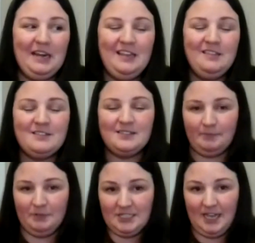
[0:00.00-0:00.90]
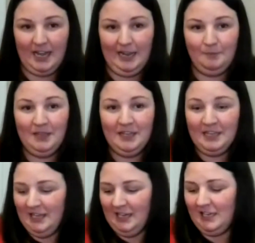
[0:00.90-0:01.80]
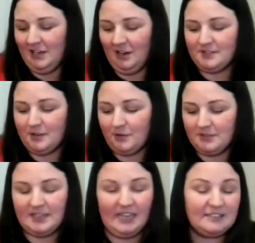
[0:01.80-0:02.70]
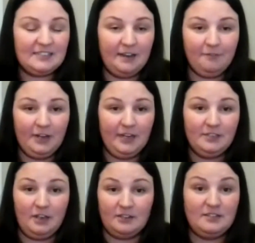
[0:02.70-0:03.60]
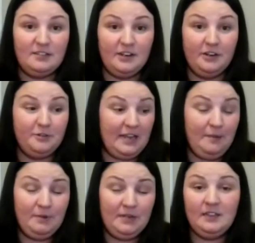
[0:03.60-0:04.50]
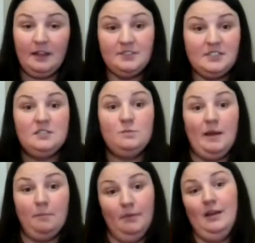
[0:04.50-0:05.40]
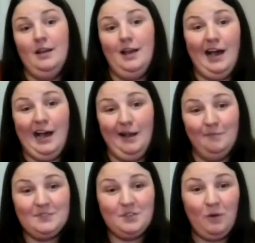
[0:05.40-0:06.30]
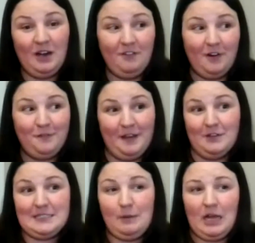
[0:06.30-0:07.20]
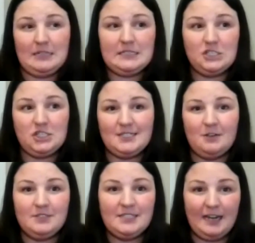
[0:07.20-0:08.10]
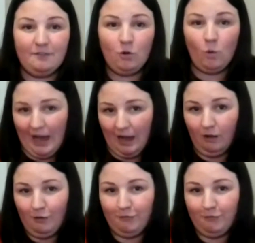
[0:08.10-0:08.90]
in the summertime, he also goes against every Doxie stereotype, and he loves to swim. So one of our favorite spots is just outside of Guelph.